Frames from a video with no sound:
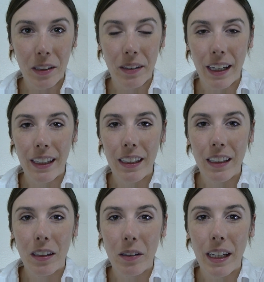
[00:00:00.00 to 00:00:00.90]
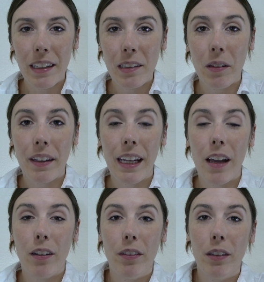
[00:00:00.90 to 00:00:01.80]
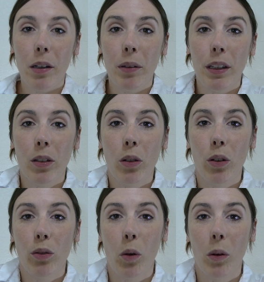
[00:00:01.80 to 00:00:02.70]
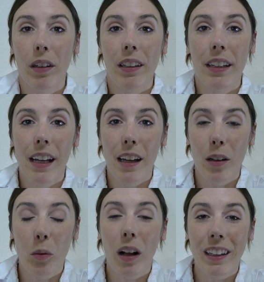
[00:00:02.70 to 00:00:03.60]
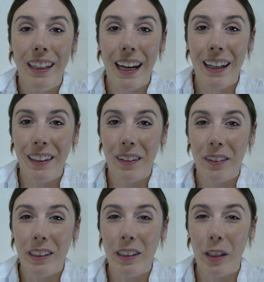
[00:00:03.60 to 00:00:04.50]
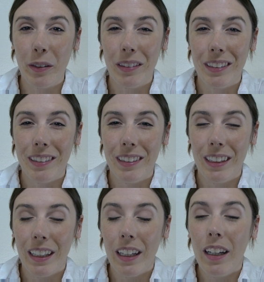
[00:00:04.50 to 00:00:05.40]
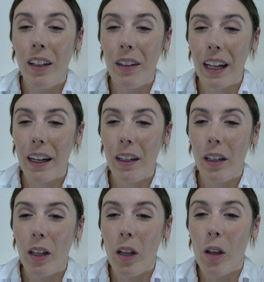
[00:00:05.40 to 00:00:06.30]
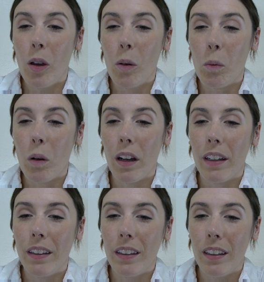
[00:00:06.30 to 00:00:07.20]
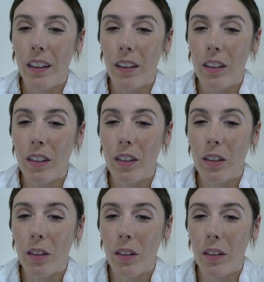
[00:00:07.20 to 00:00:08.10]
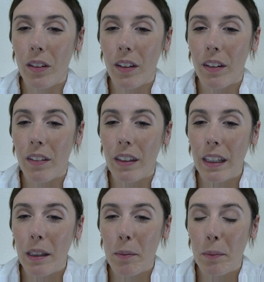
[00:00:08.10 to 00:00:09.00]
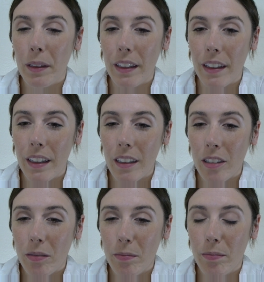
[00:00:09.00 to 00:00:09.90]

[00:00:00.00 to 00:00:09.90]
You ready? Okay, so on the count of 3, I want you to roll forward and down while inhaling through your nose. Okay, 1, 2, 3, breathe in.